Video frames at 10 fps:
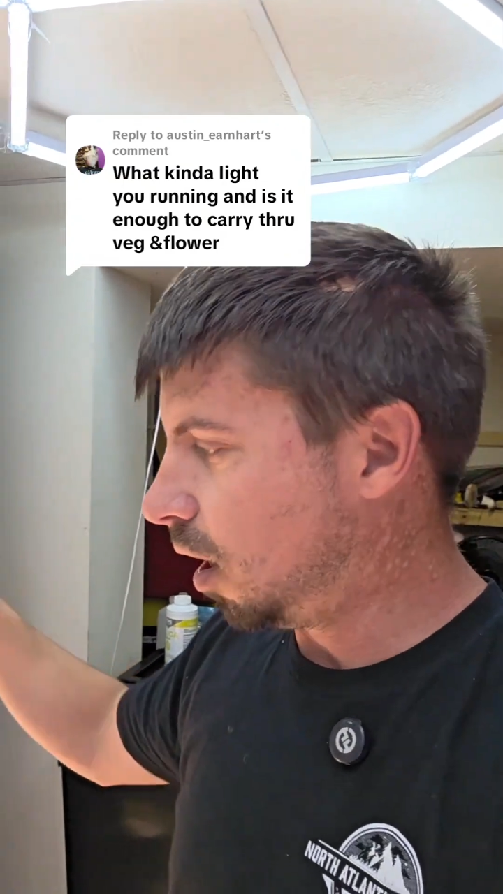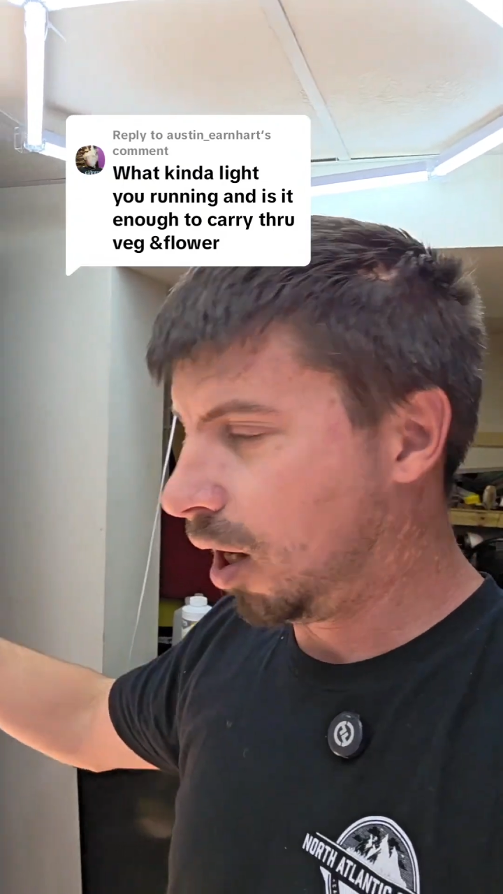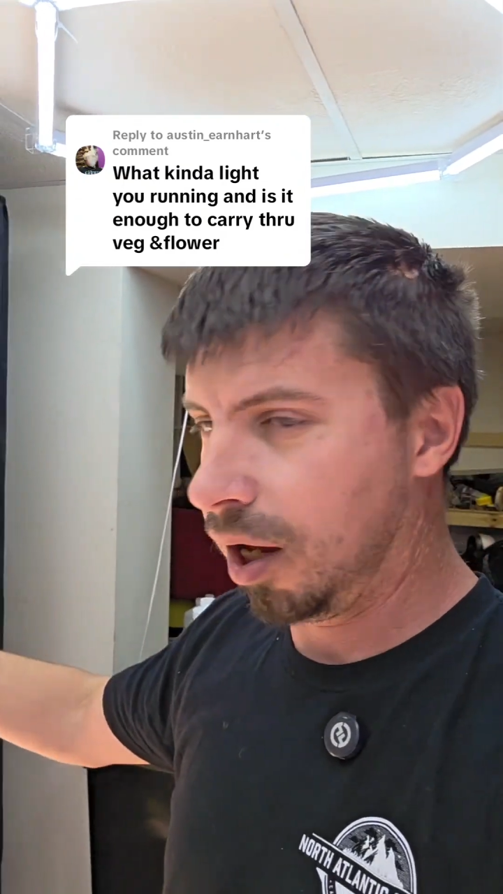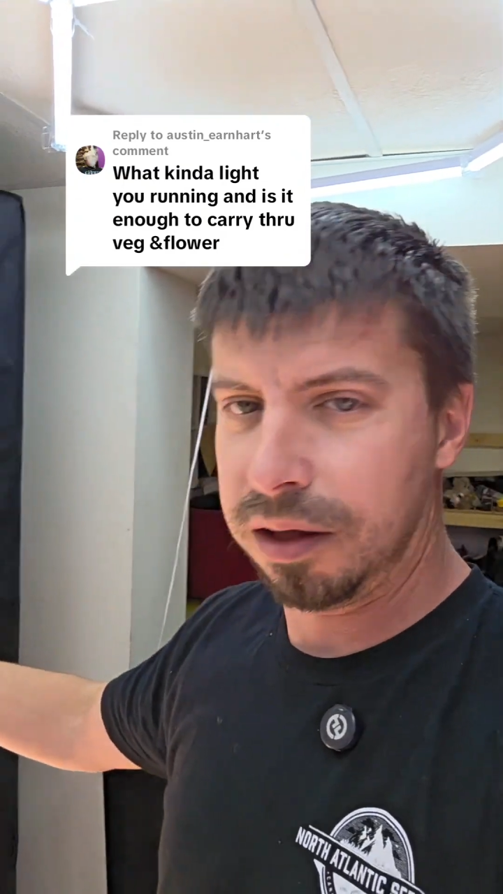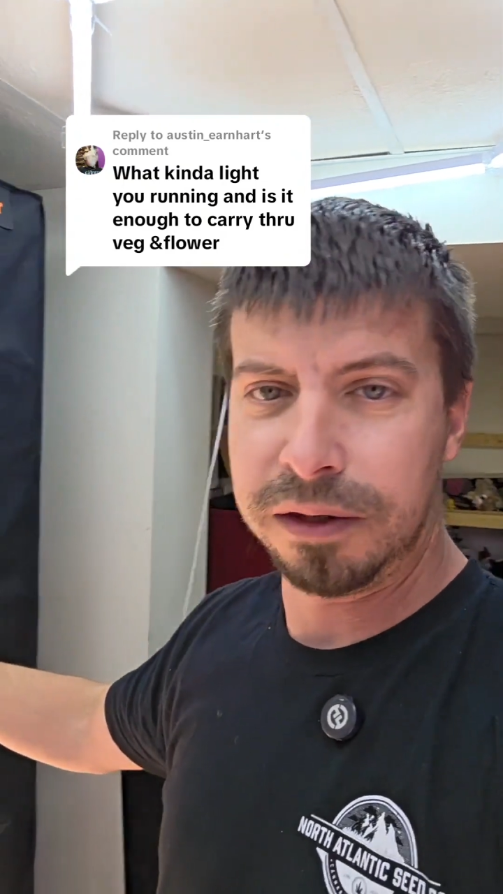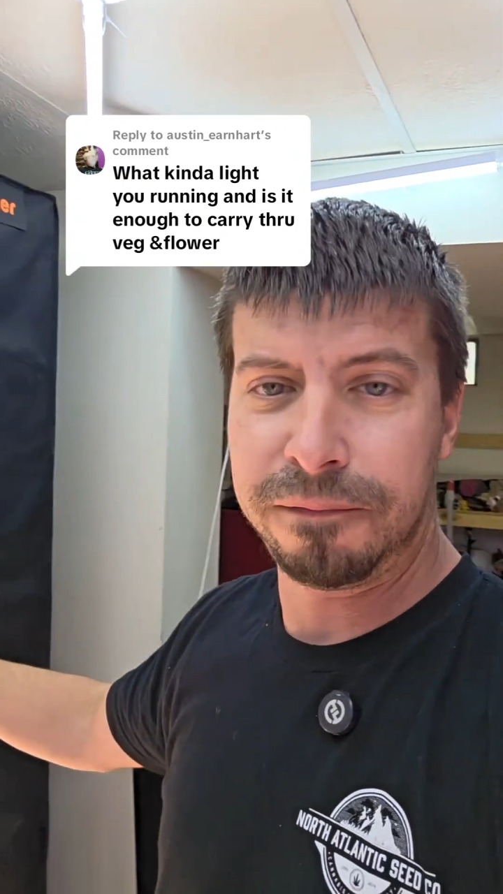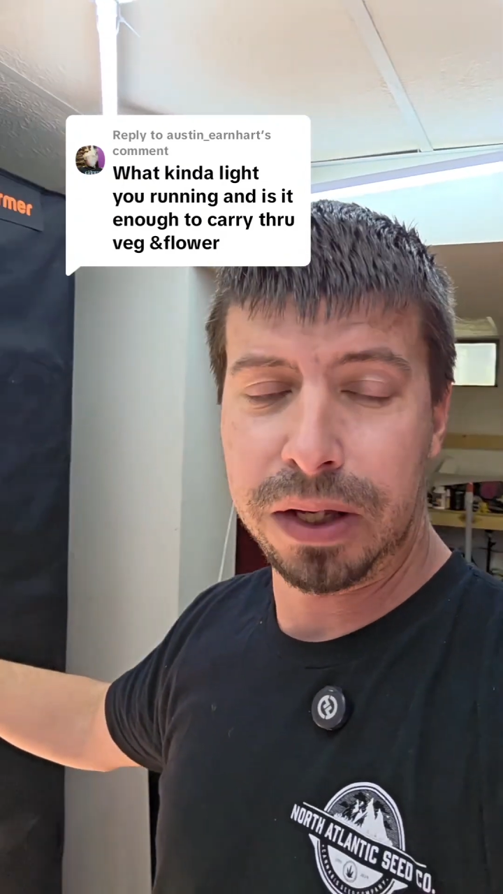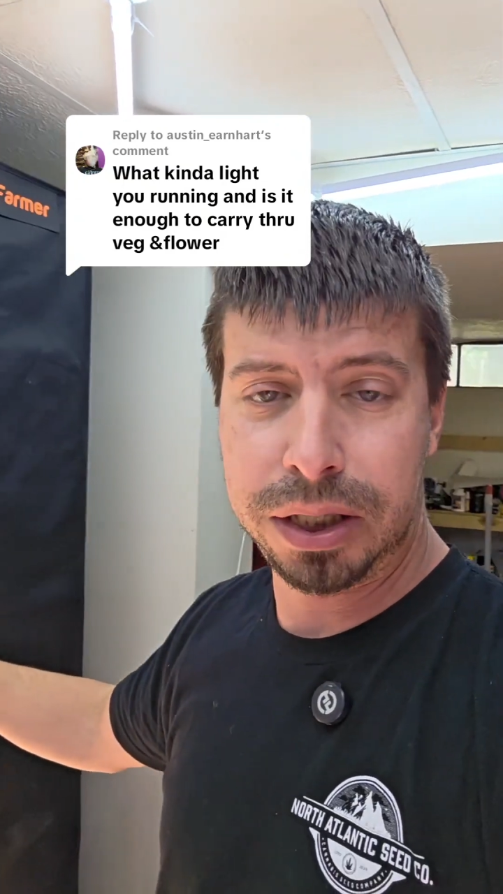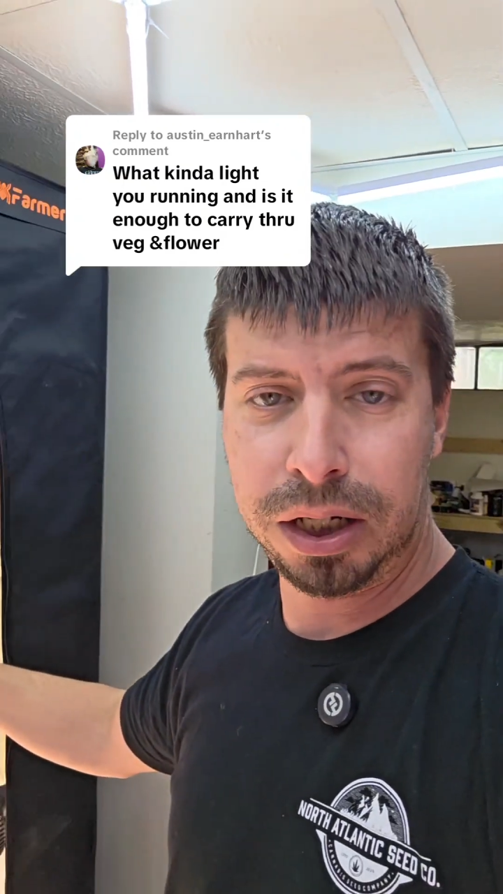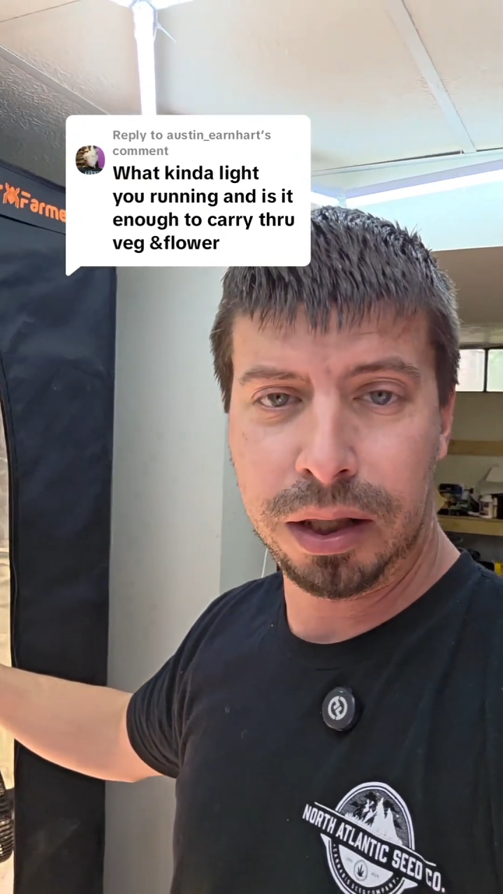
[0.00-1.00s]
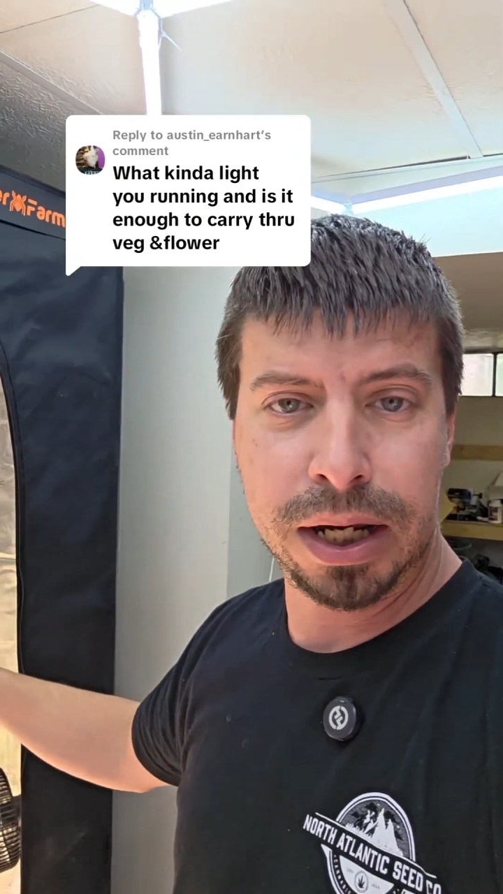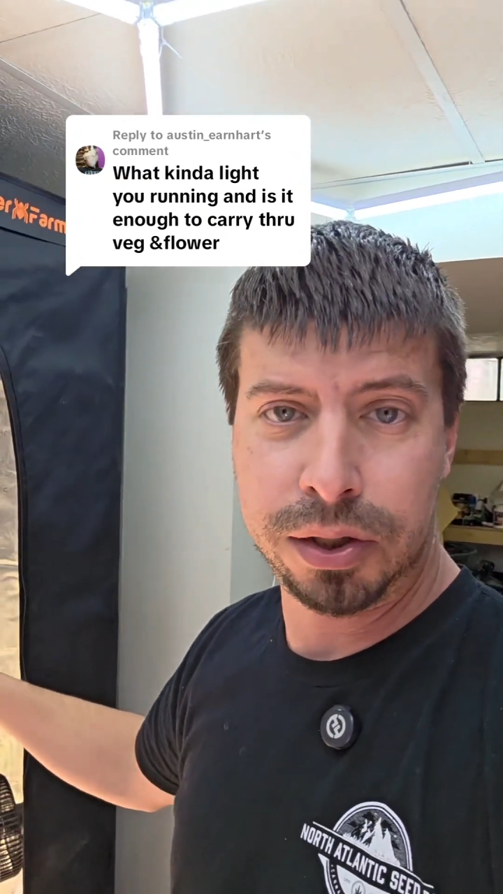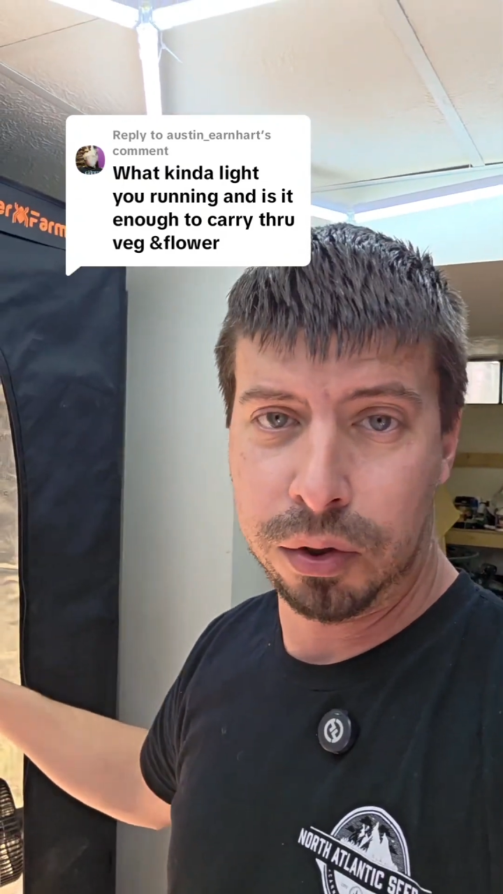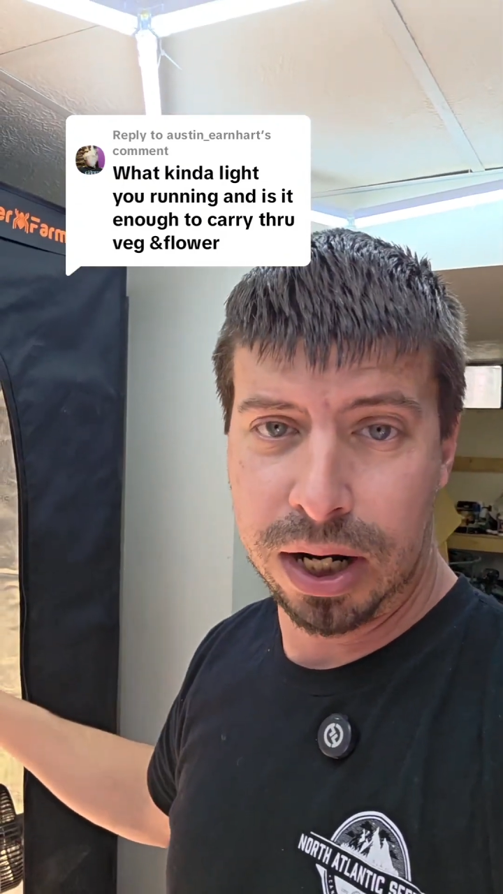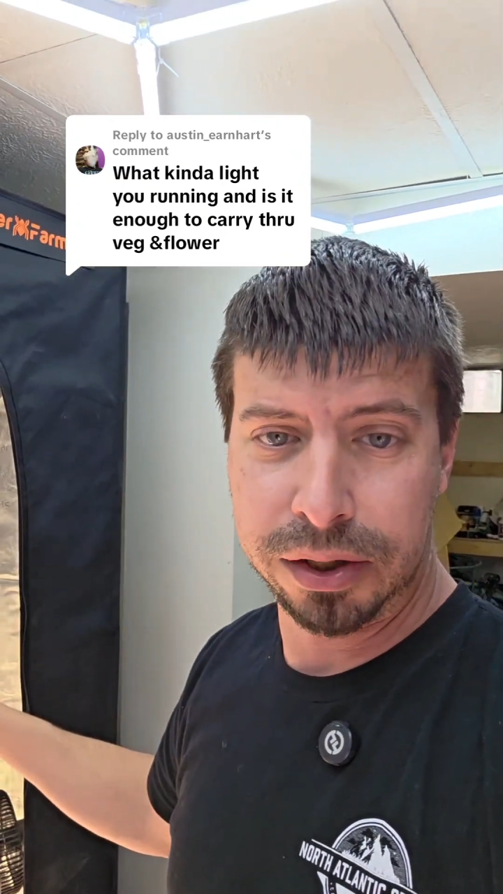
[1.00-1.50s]
The Fixita
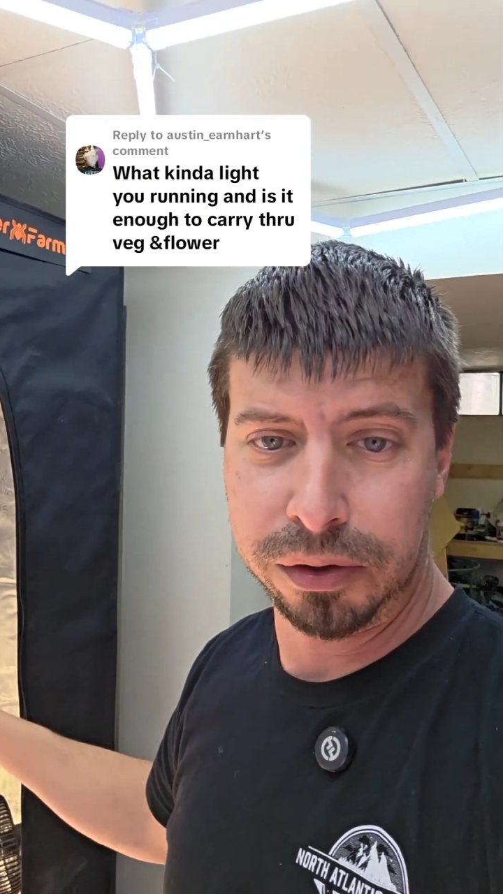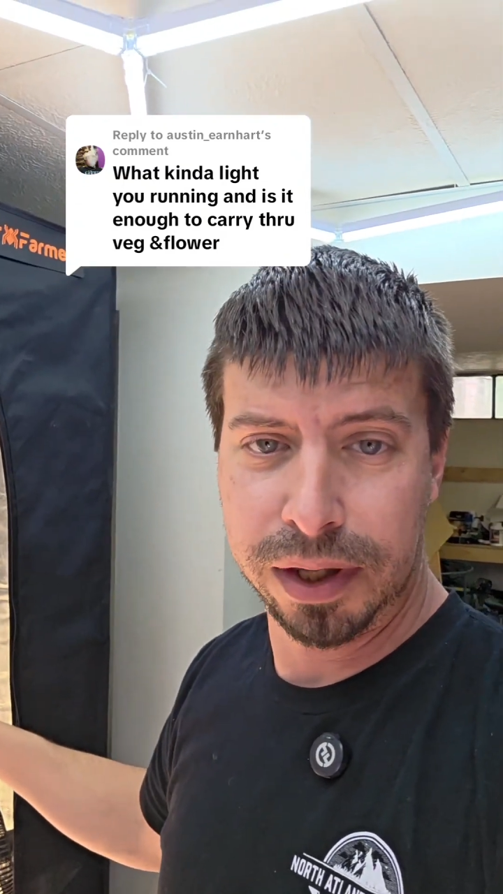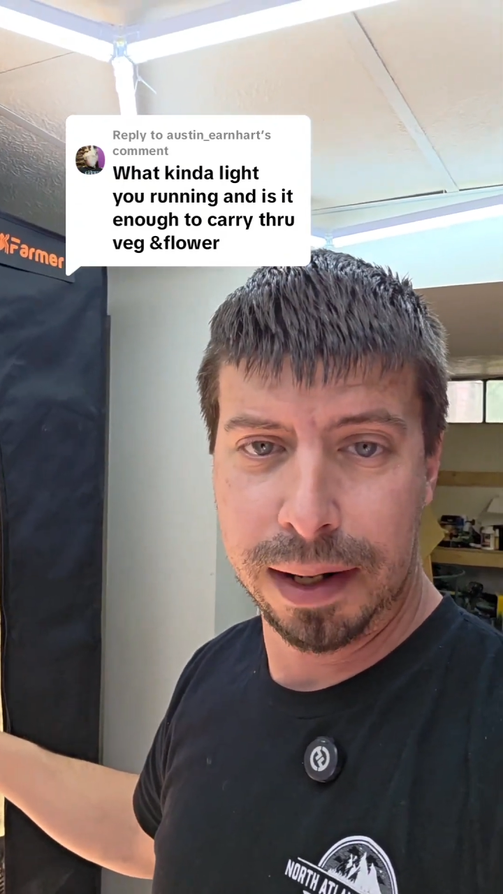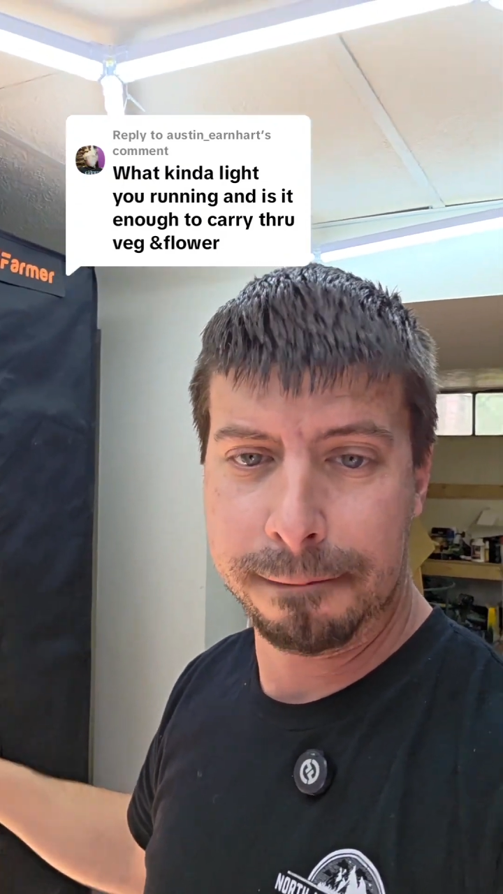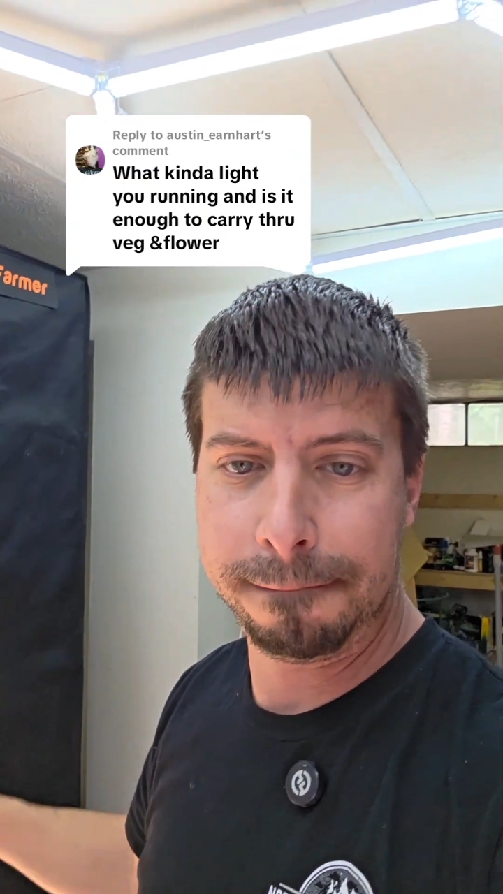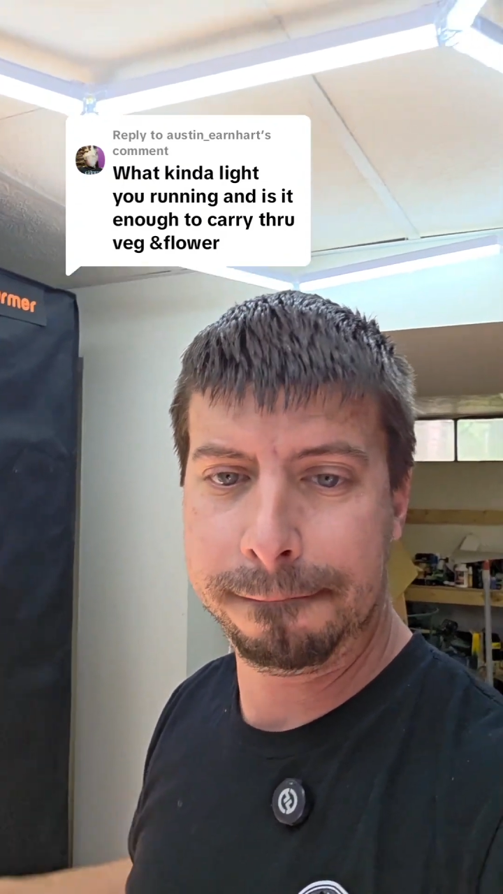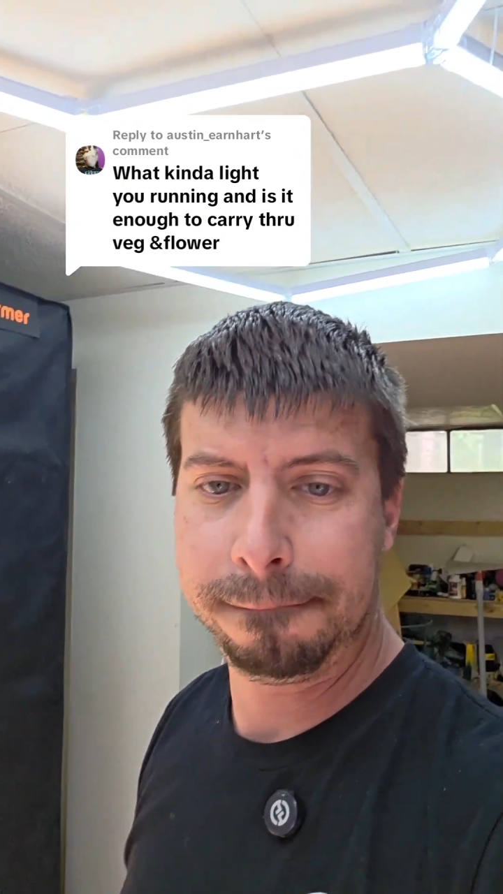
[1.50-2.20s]
lights do not do that.